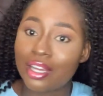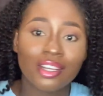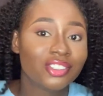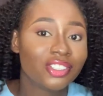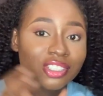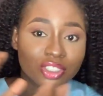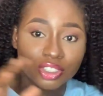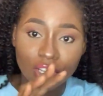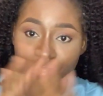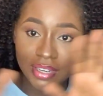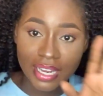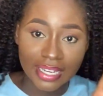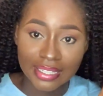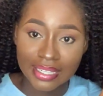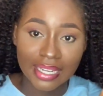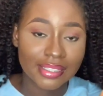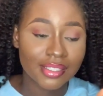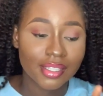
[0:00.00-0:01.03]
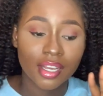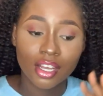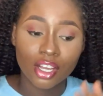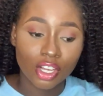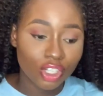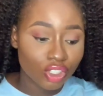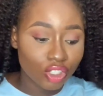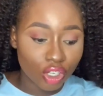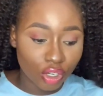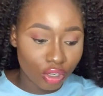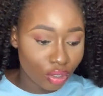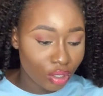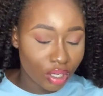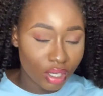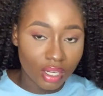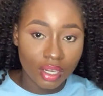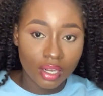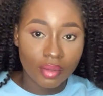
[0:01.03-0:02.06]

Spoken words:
just stuff like that. So